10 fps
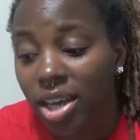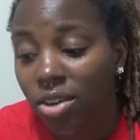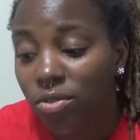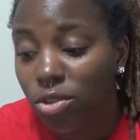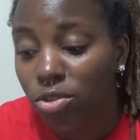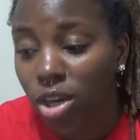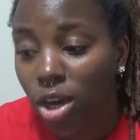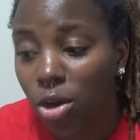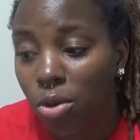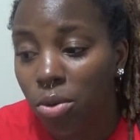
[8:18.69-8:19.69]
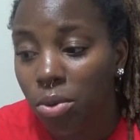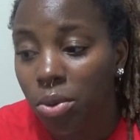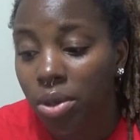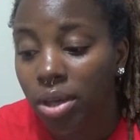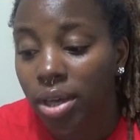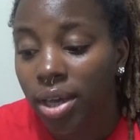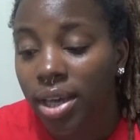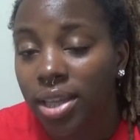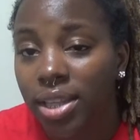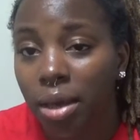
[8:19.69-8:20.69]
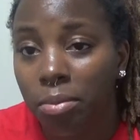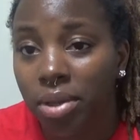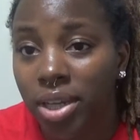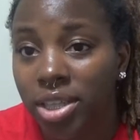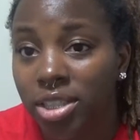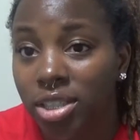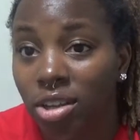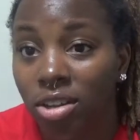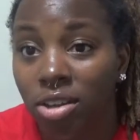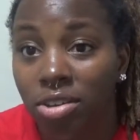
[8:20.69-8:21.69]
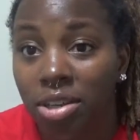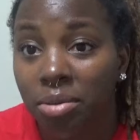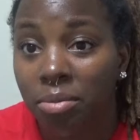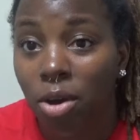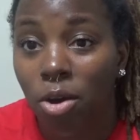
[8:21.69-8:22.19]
If you don't, that blood is no longer in,